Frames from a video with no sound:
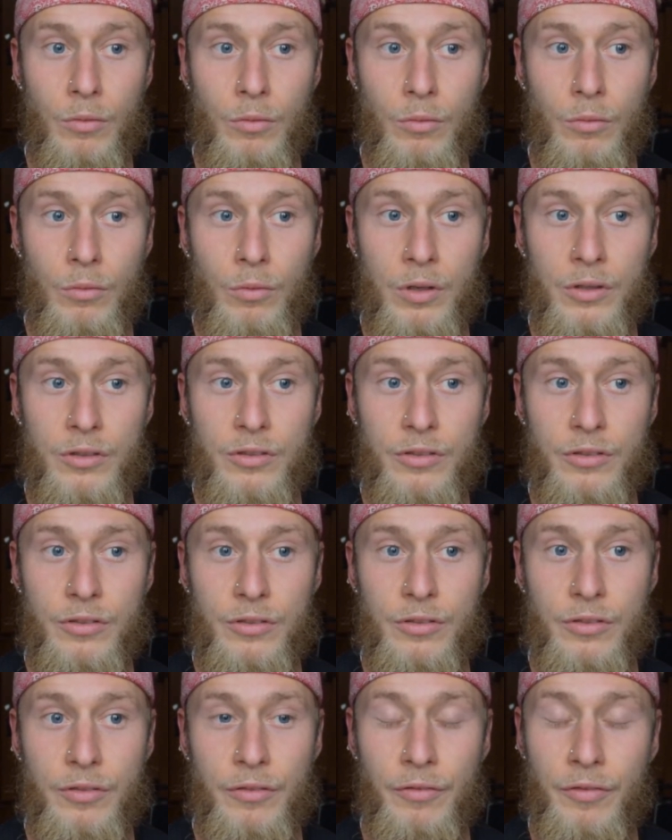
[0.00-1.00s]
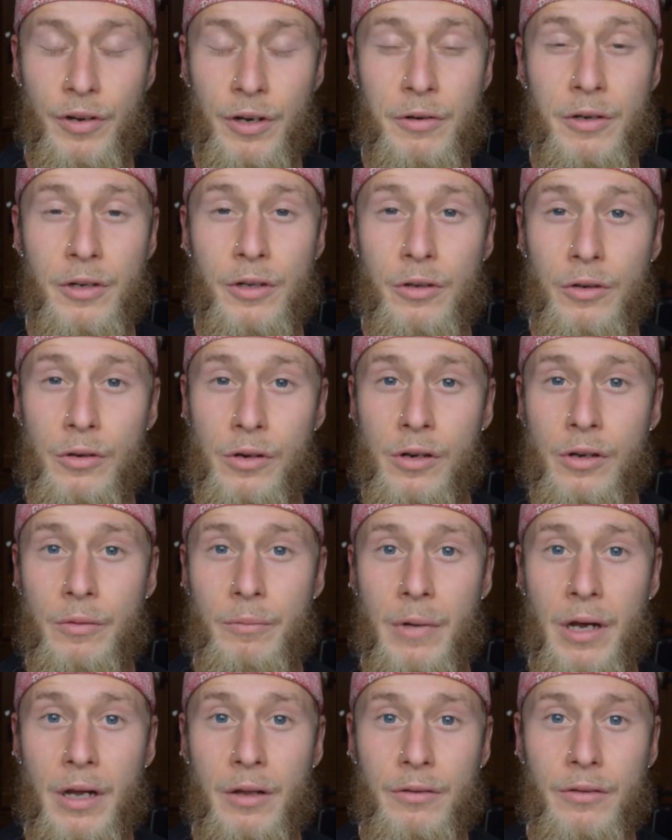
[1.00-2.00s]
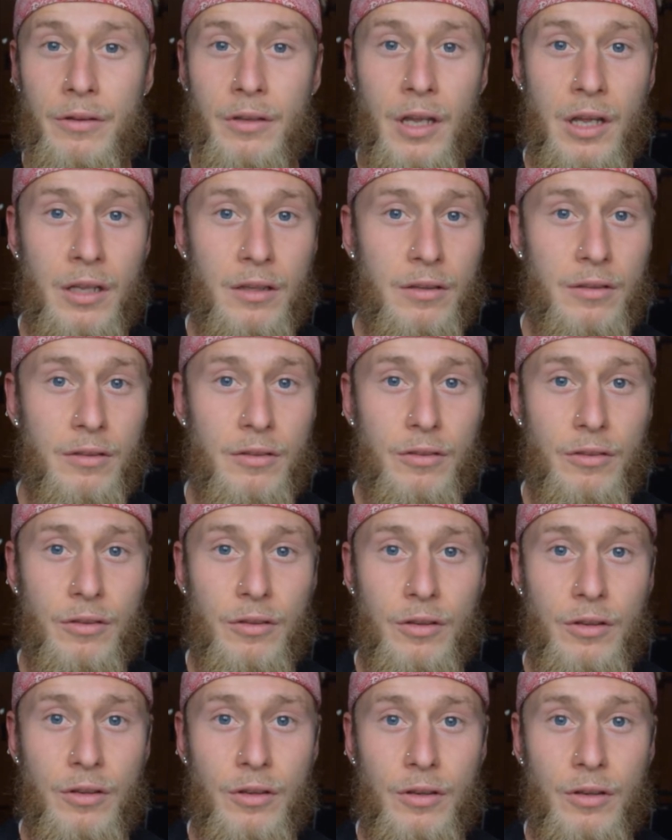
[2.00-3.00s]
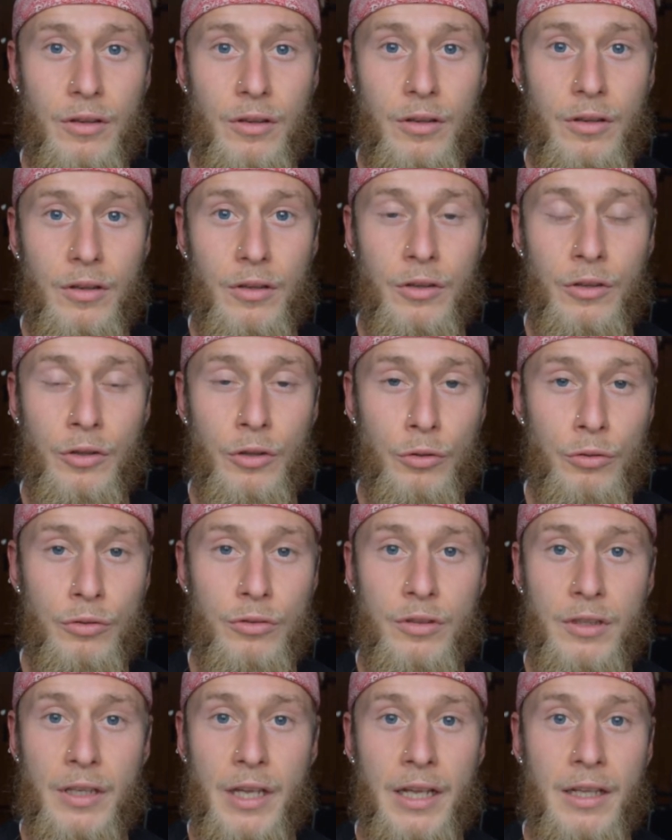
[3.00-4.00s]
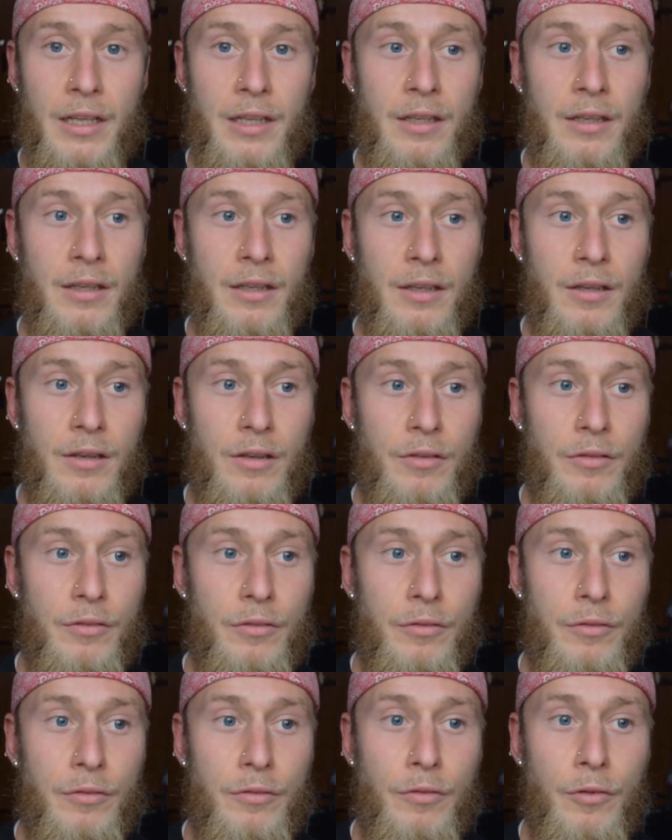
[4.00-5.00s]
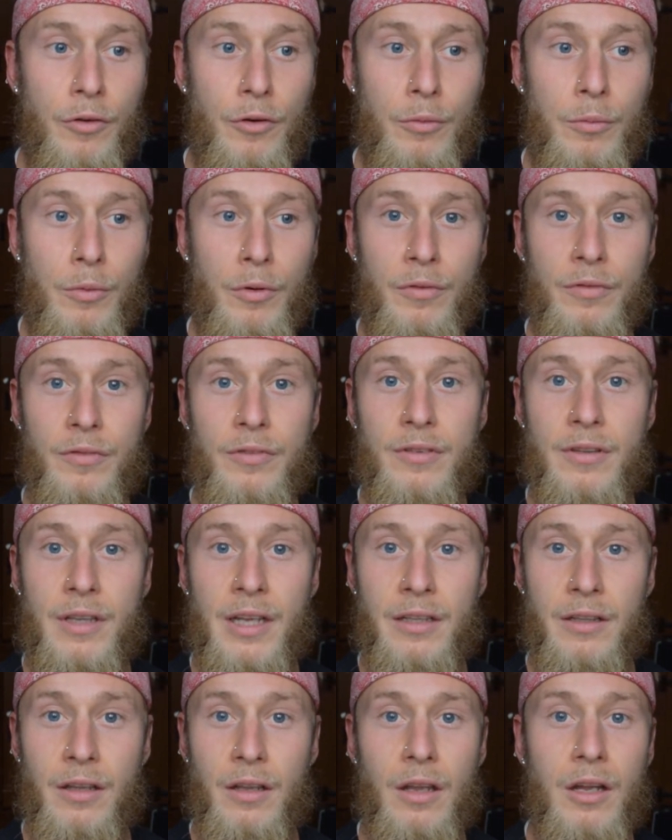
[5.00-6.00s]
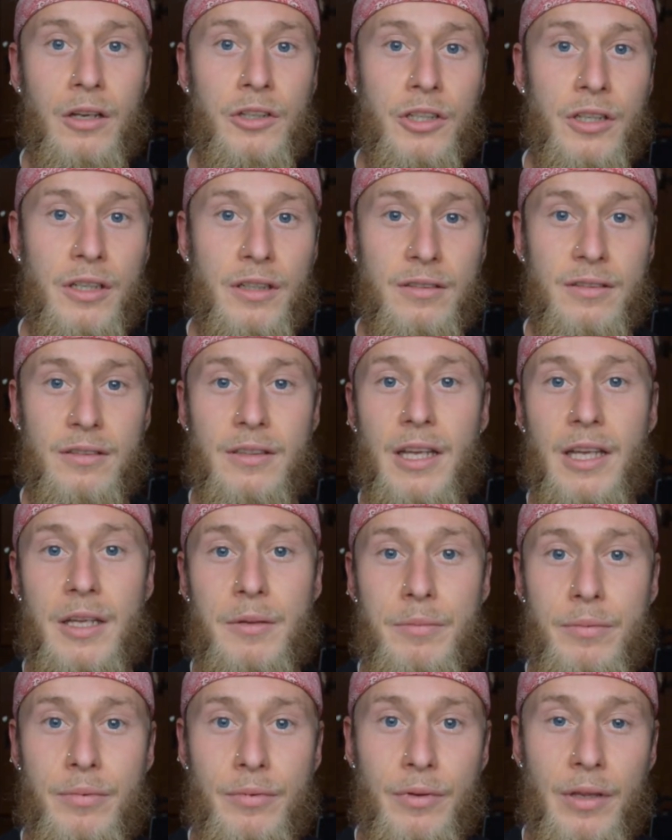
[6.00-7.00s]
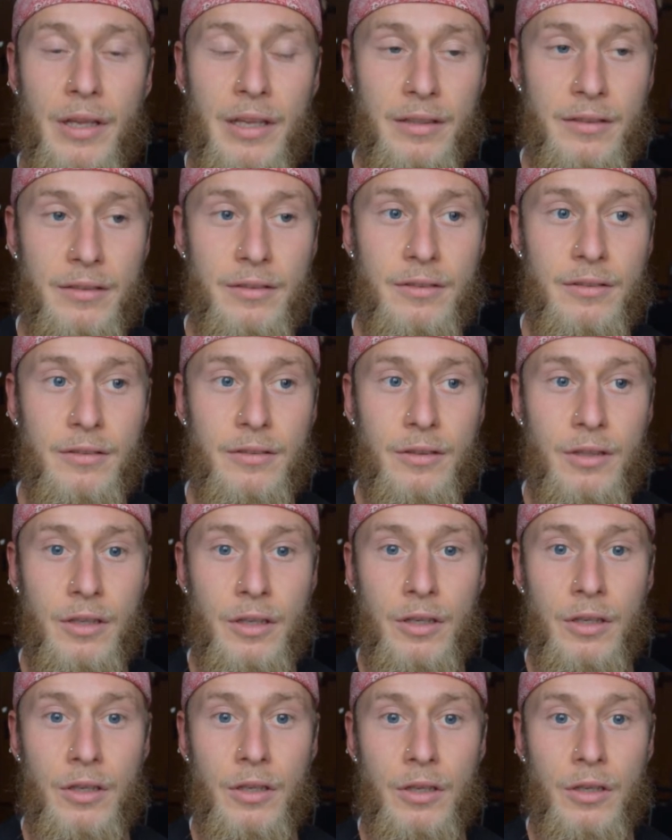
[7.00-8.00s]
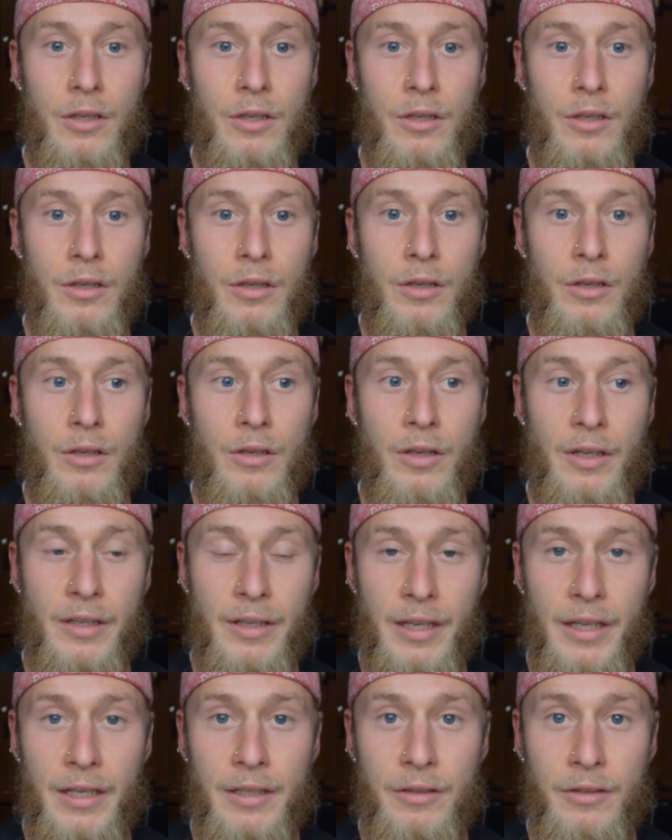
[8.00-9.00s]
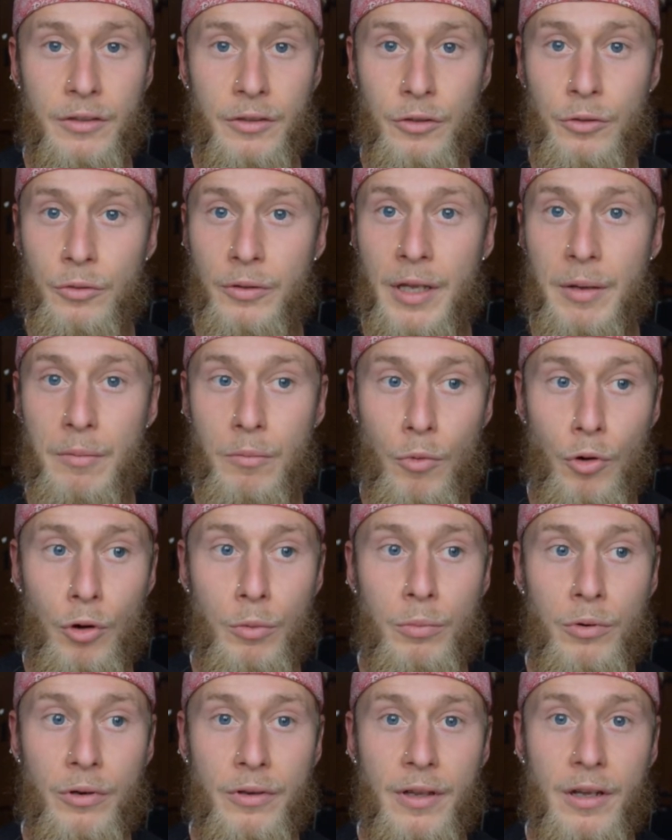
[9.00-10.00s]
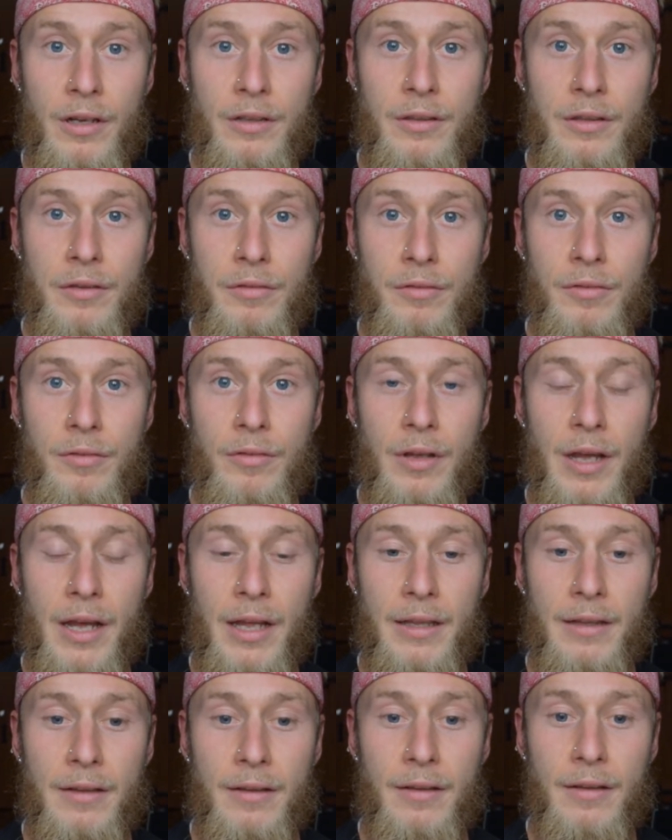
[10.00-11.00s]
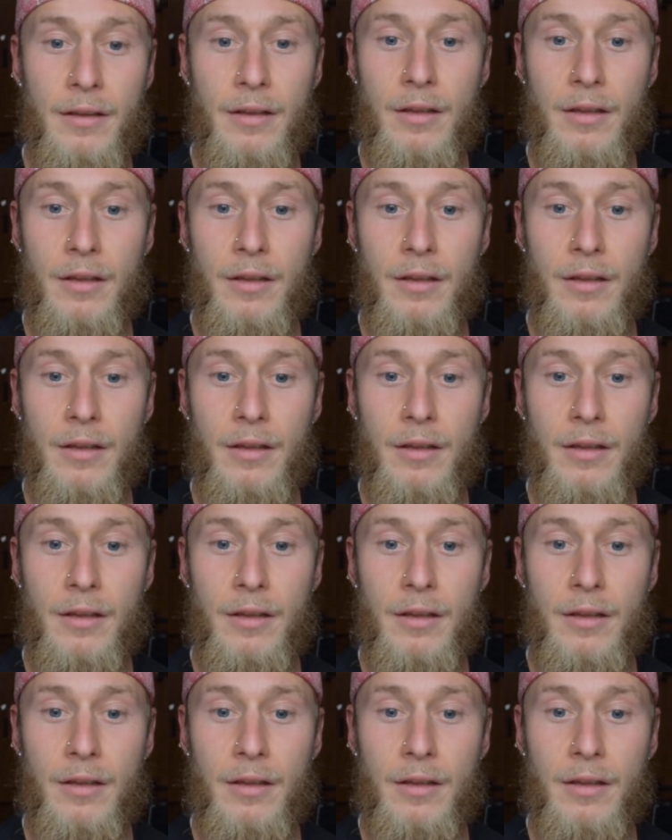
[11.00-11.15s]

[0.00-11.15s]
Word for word: What's very good about not using any form of technologic escape is again you get more productive and